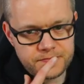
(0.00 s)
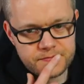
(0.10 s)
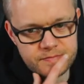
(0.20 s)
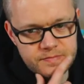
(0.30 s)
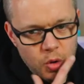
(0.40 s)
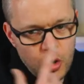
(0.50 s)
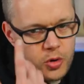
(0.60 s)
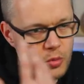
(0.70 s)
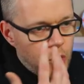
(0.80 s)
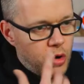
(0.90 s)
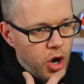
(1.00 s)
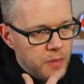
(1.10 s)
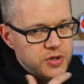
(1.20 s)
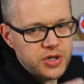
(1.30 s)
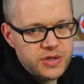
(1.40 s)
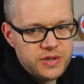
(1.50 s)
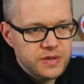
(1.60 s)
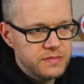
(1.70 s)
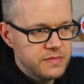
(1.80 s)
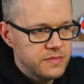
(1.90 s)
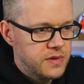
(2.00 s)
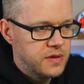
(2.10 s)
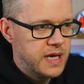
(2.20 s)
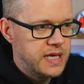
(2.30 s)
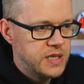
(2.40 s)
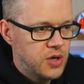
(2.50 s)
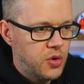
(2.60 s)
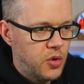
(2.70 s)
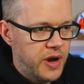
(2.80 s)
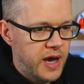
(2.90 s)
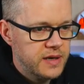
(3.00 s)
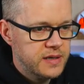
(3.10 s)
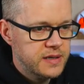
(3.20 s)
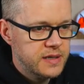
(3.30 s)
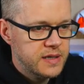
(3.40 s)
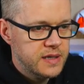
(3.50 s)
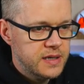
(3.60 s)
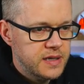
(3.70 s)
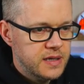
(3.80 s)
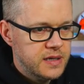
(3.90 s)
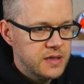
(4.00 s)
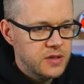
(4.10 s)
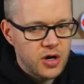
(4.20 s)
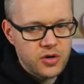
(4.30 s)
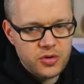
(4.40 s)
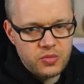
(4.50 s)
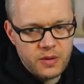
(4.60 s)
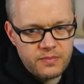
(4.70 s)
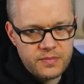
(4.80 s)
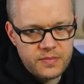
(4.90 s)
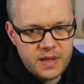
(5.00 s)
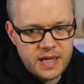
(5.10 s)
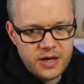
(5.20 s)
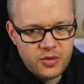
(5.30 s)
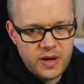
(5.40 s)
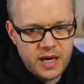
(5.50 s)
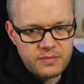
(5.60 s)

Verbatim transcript: More, more options. Here's the corner. Not a good one. Cleared away.